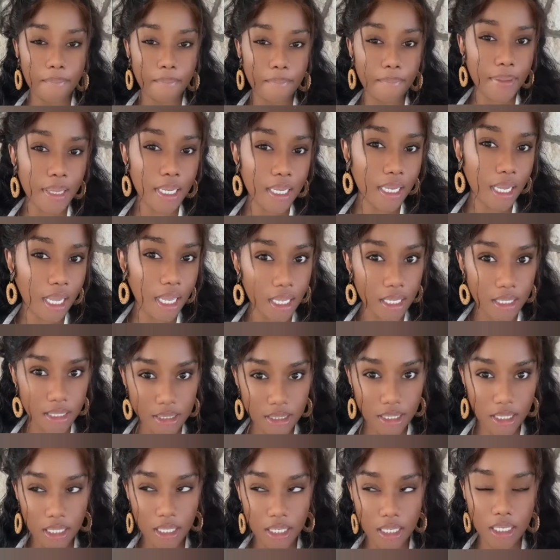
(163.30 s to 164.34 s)
Because
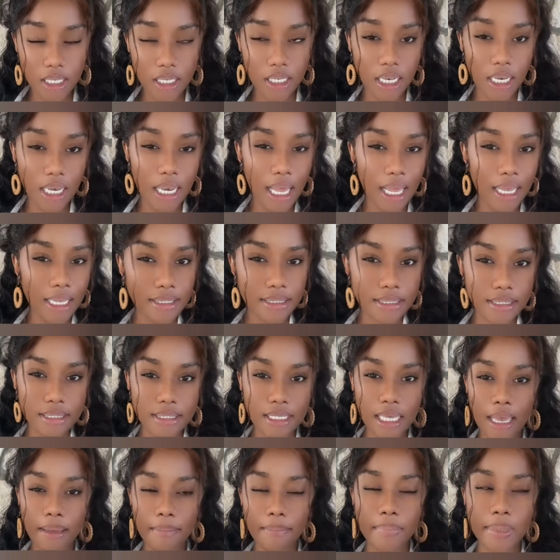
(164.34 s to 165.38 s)
the last
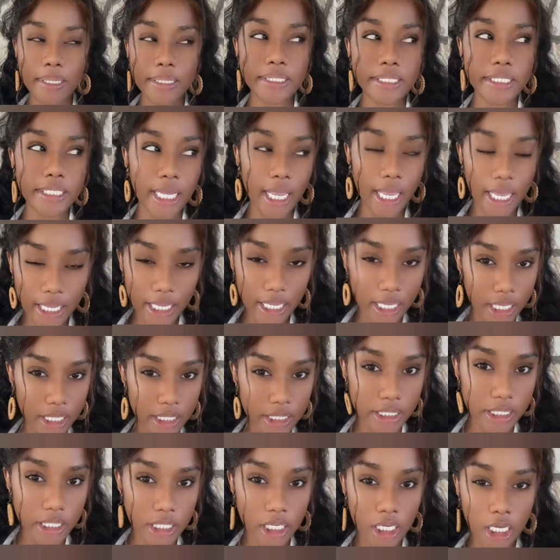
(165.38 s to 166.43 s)
time I check
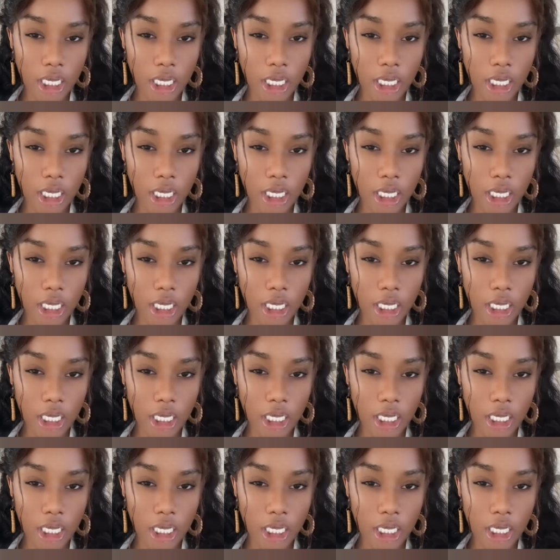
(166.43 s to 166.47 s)
it,